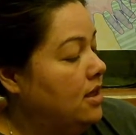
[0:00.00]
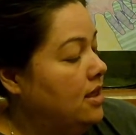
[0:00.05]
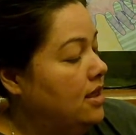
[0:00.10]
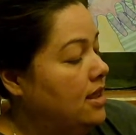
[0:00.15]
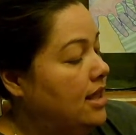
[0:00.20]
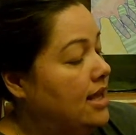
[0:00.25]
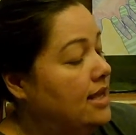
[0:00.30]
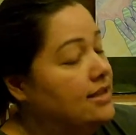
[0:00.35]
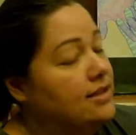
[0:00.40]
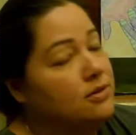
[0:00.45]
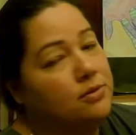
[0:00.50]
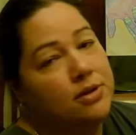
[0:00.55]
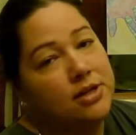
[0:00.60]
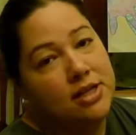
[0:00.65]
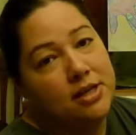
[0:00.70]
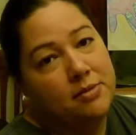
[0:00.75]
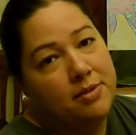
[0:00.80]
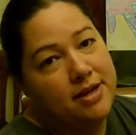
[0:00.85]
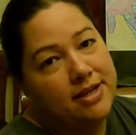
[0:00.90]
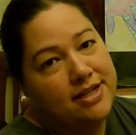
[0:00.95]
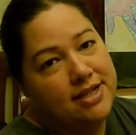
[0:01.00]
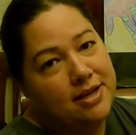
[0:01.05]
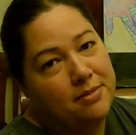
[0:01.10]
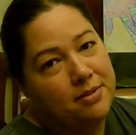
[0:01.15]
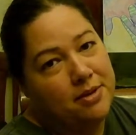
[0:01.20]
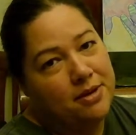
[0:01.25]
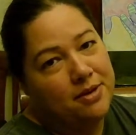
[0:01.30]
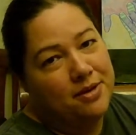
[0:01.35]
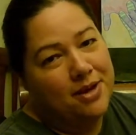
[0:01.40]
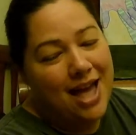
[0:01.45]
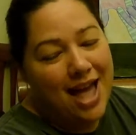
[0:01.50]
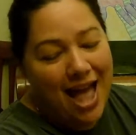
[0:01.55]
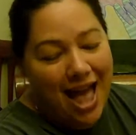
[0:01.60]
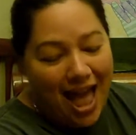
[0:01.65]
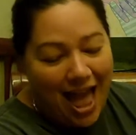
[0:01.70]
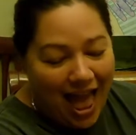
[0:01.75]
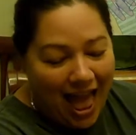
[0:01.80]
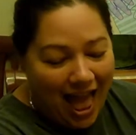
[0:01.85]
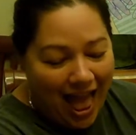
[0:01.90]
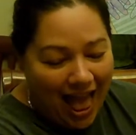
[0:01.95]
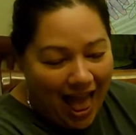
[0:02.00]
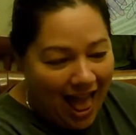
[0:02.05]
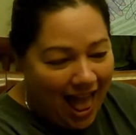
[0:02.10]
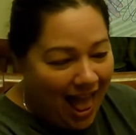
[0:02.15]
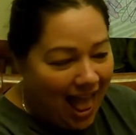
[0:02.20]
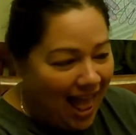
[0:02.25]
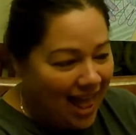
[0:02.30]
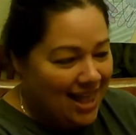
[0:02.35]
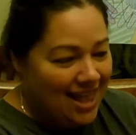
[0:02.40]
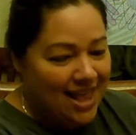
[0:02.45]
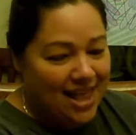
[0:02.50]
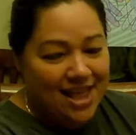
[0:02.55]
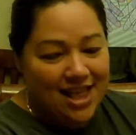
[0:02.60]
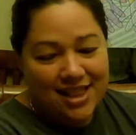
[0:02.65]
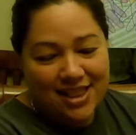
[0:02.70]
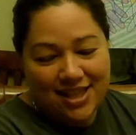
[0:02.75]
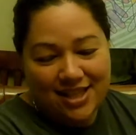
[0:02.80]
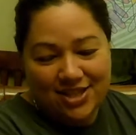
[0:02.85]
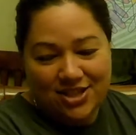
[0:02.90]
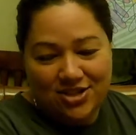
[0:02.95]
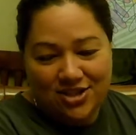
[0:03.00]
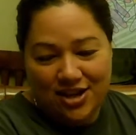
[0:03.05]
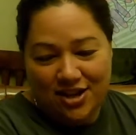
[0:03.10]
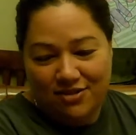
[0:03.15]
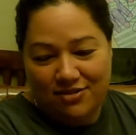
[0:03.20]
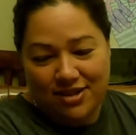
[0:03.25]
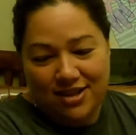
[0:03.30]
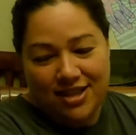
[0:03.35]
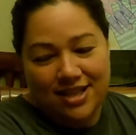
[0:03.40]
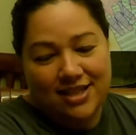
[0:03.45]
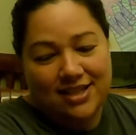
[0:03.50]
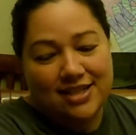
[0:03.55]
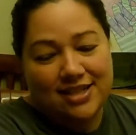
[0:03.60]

That's a really big W. Let's try one that's